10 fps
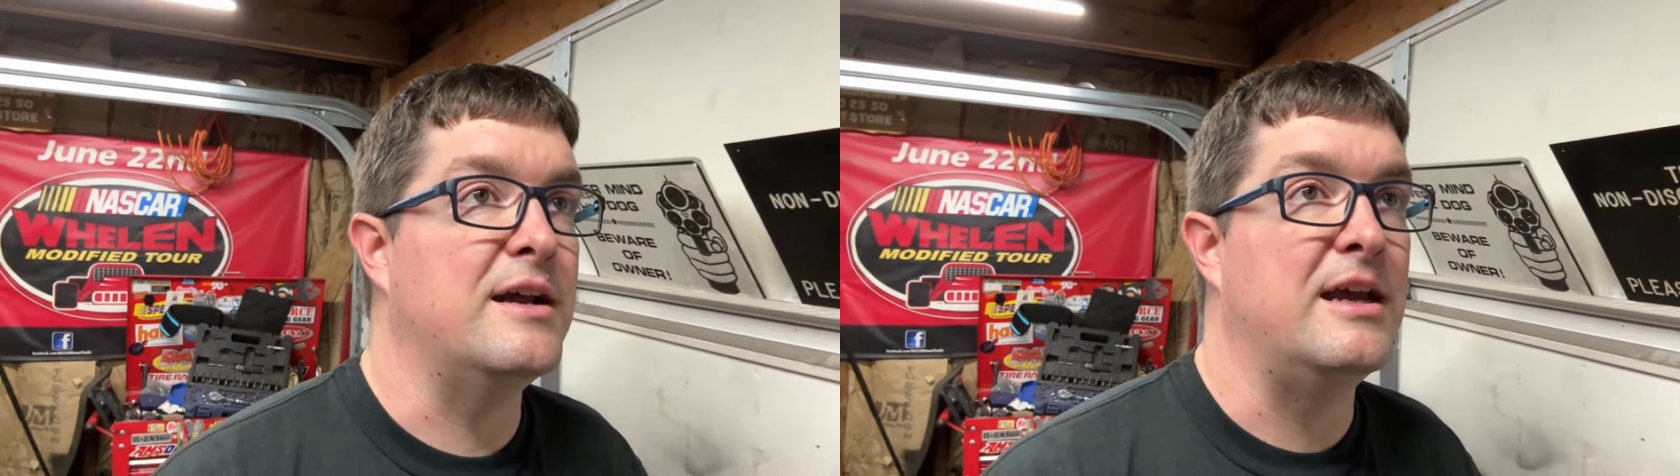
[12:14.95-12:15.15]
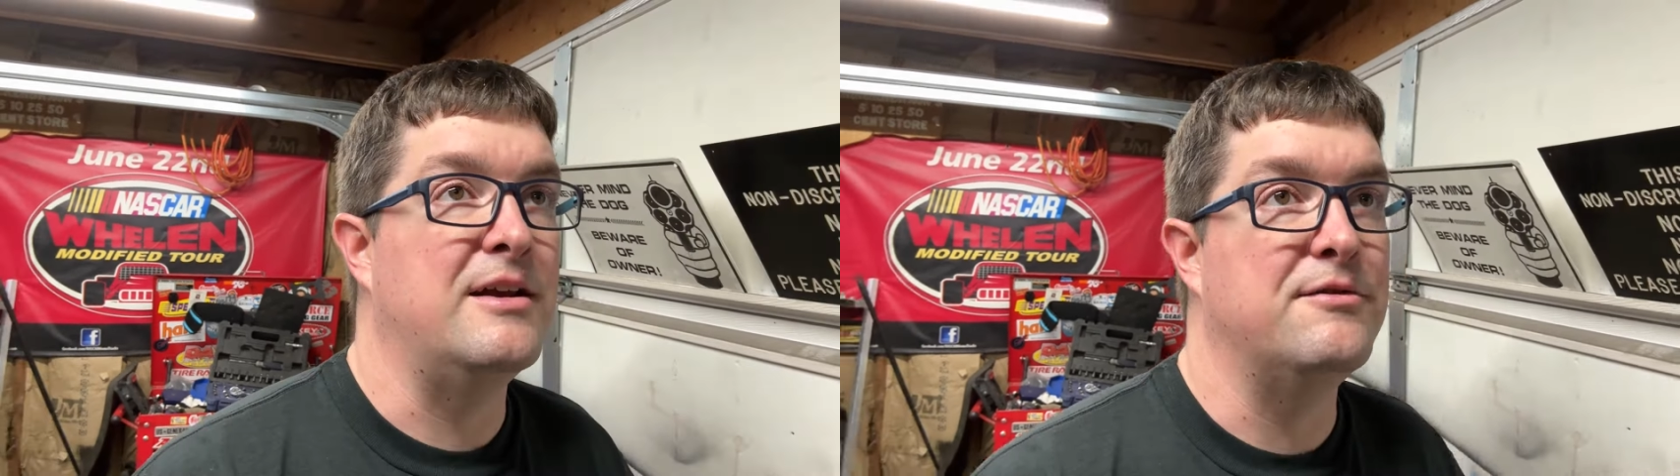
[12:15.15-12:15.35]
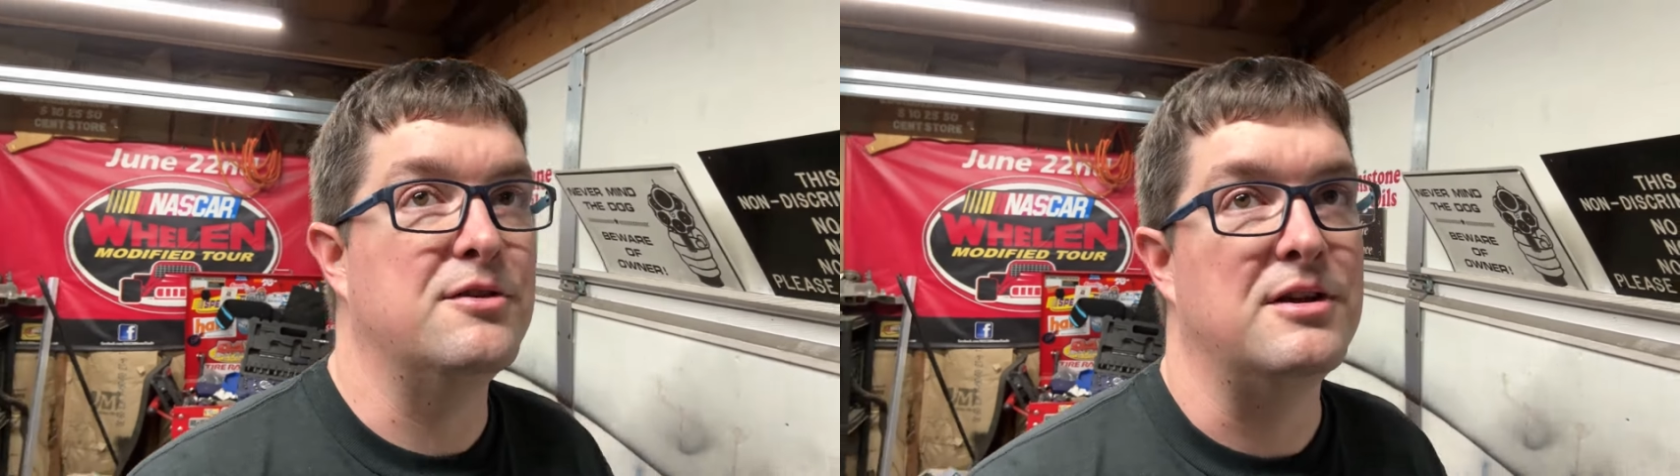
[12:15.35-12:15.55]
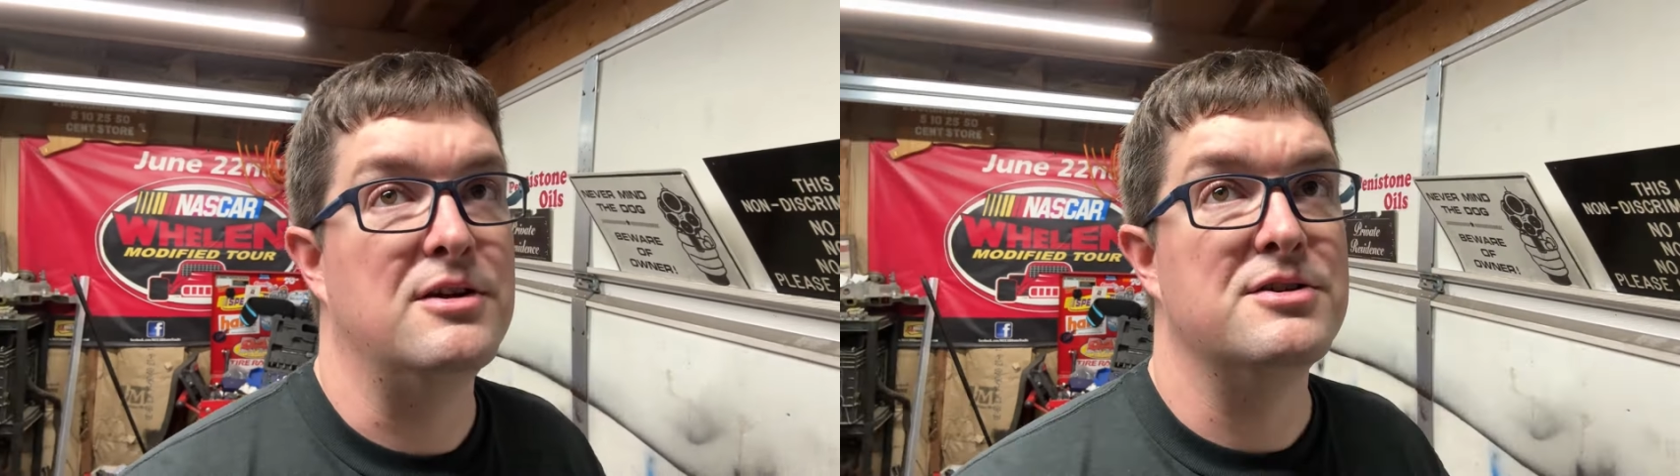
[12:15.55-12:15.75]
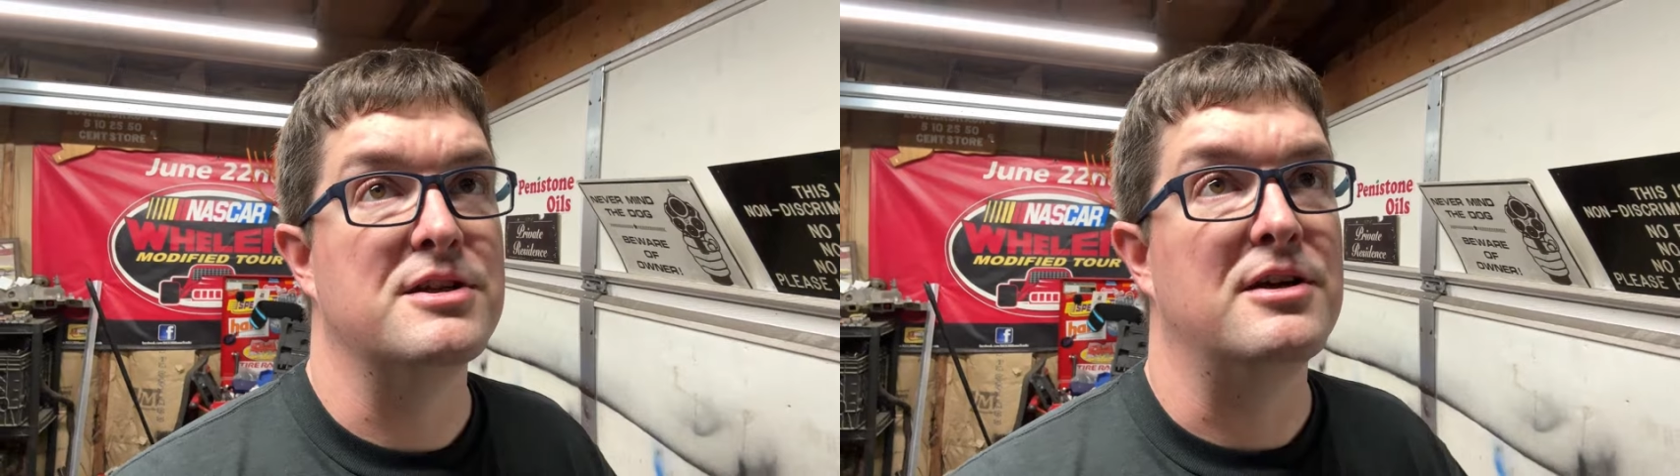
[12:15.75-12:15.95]
a handful of
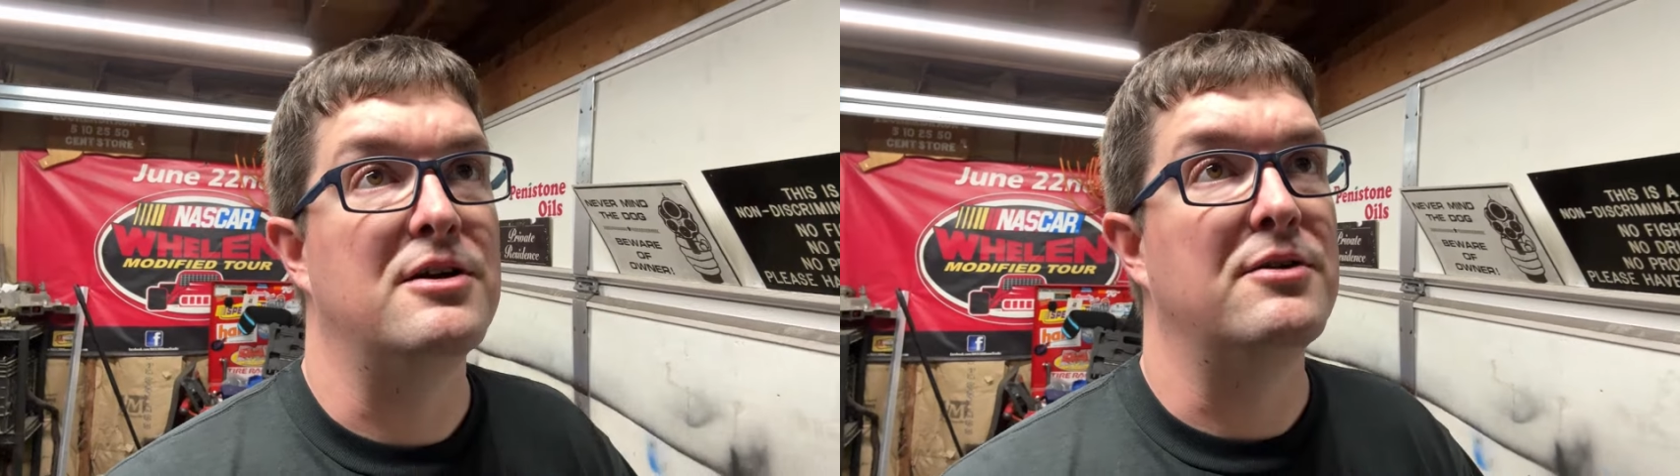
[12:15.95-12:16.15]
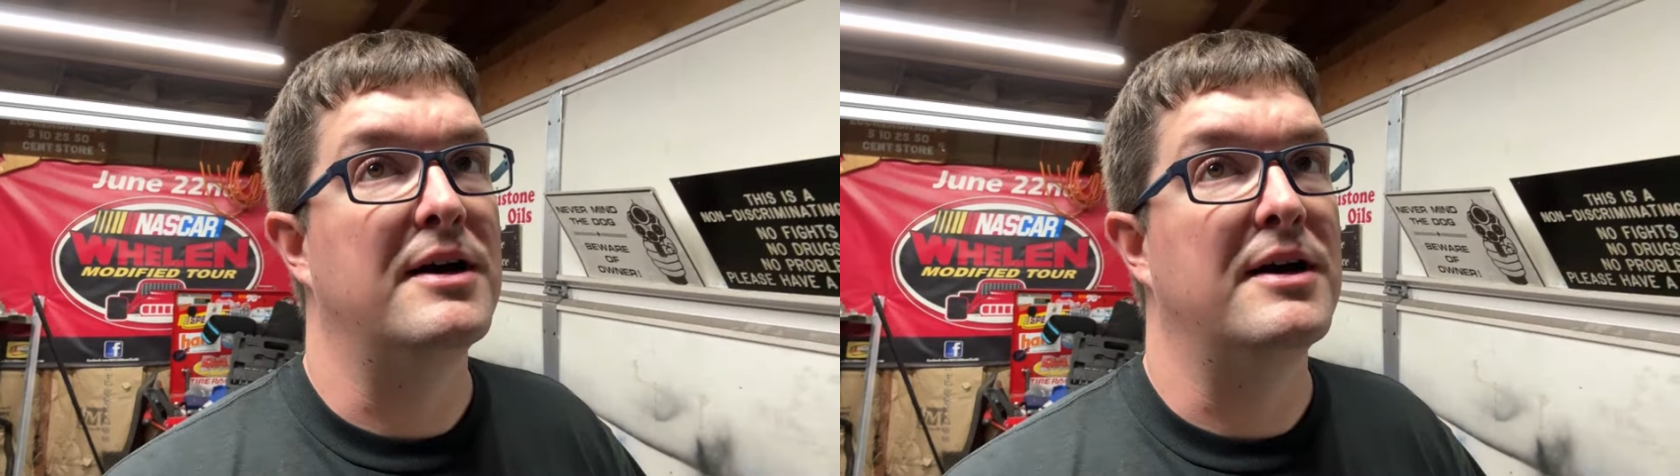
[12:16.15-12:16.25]
years ago,